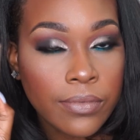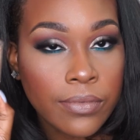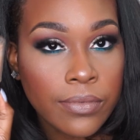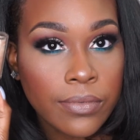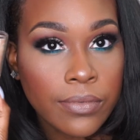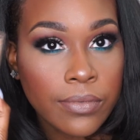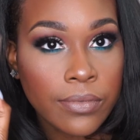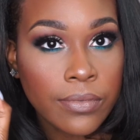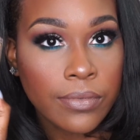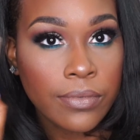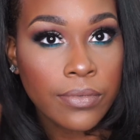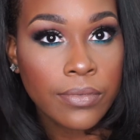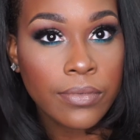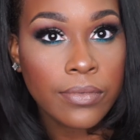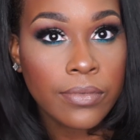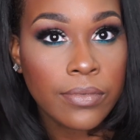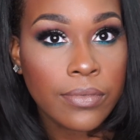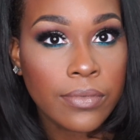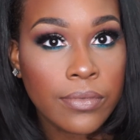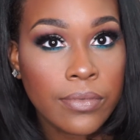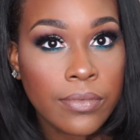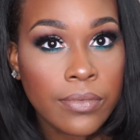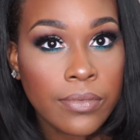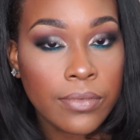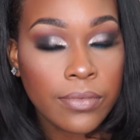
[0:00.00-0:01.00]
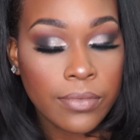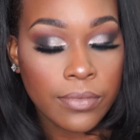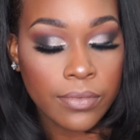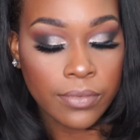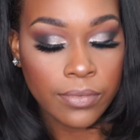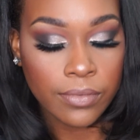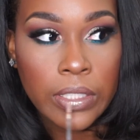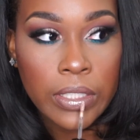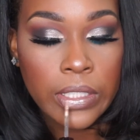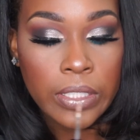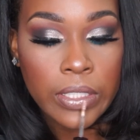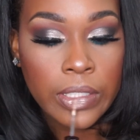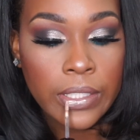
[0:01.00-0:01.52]
then on top of that, I
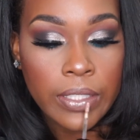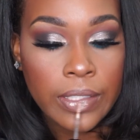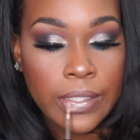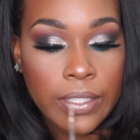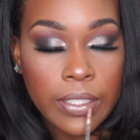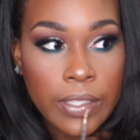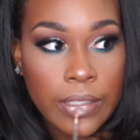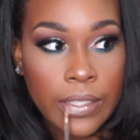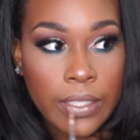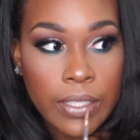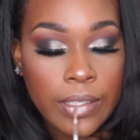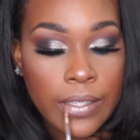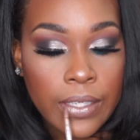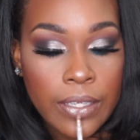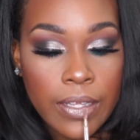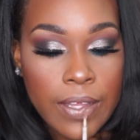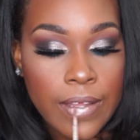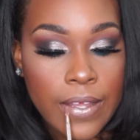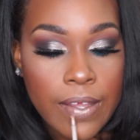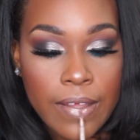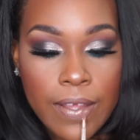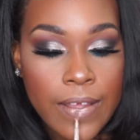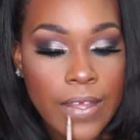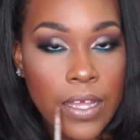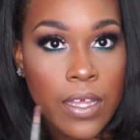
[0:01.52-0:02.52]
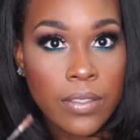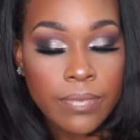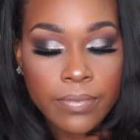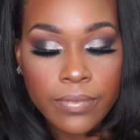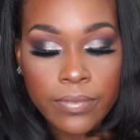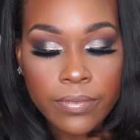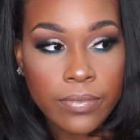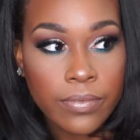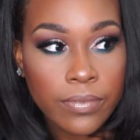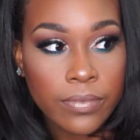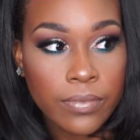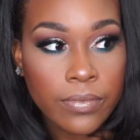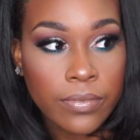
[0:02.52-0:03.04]
went in with the AAliyahb lip
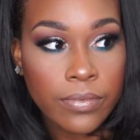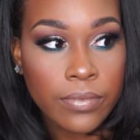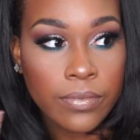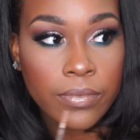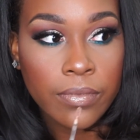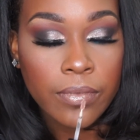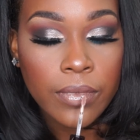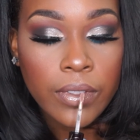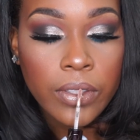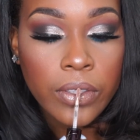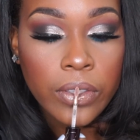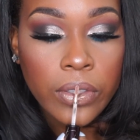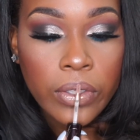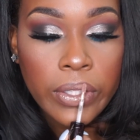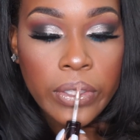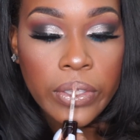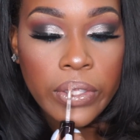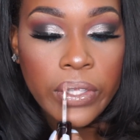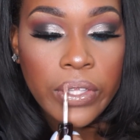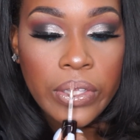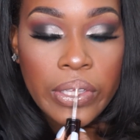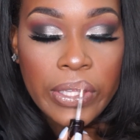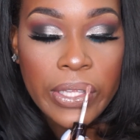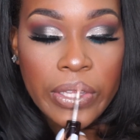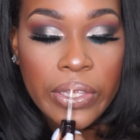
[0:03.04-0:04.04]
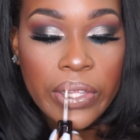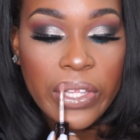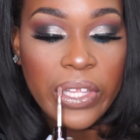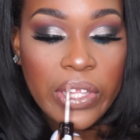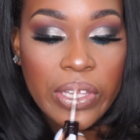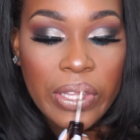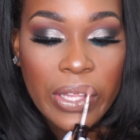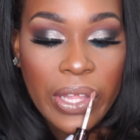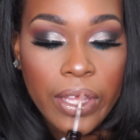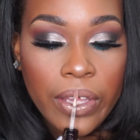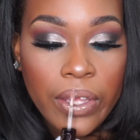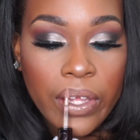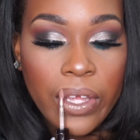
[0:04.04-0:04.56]
gloss.
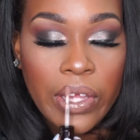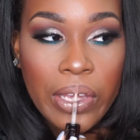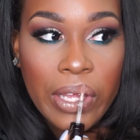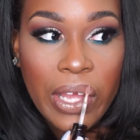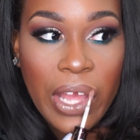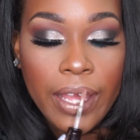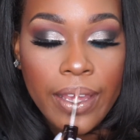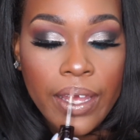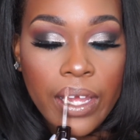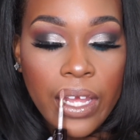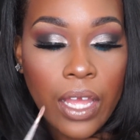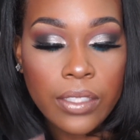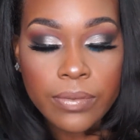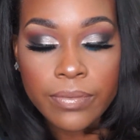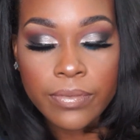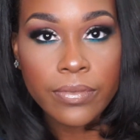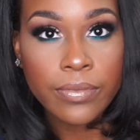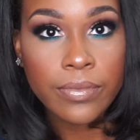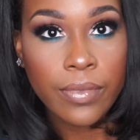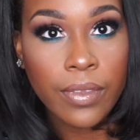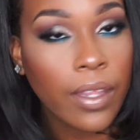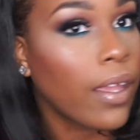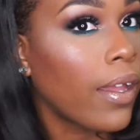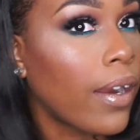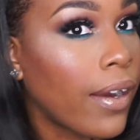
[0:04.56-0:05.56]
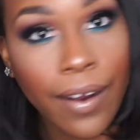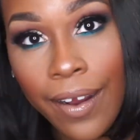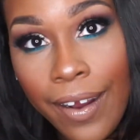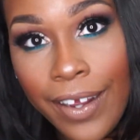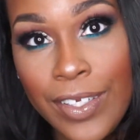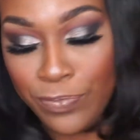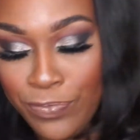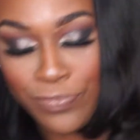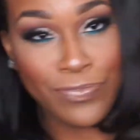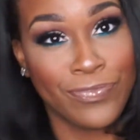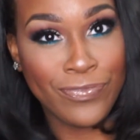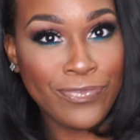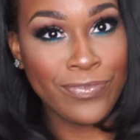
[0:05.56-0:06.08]
And I just placed it
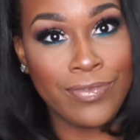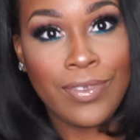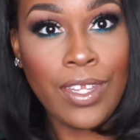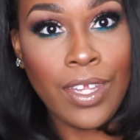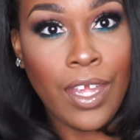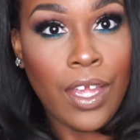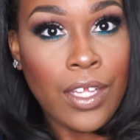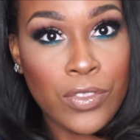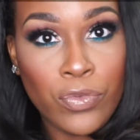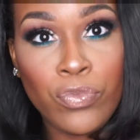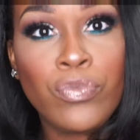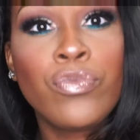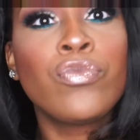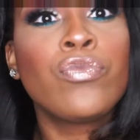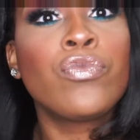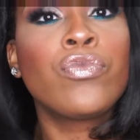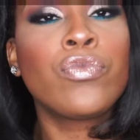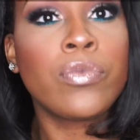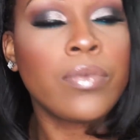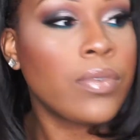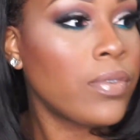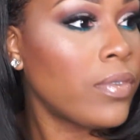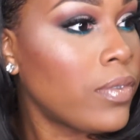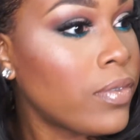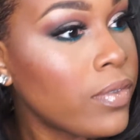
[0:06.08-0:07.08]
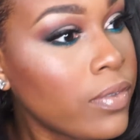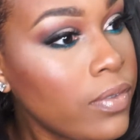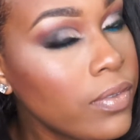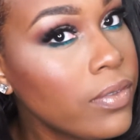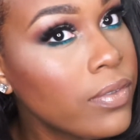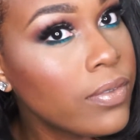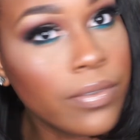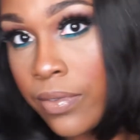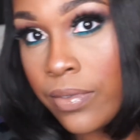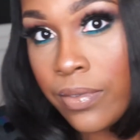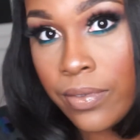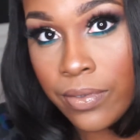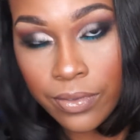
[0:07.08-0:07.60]
right in the middle. And that's it,
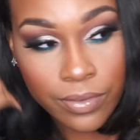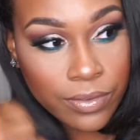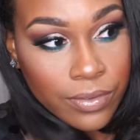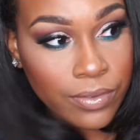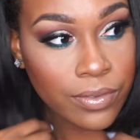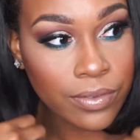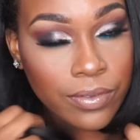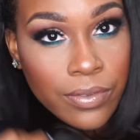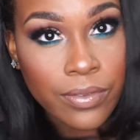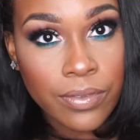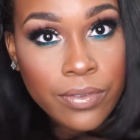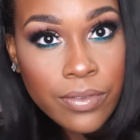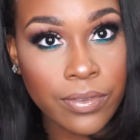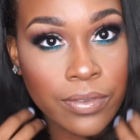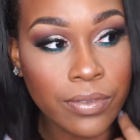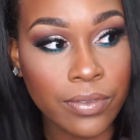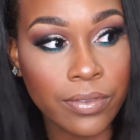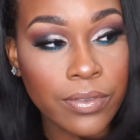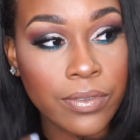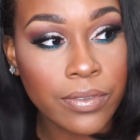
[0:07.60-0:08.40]
guys. I hope you guys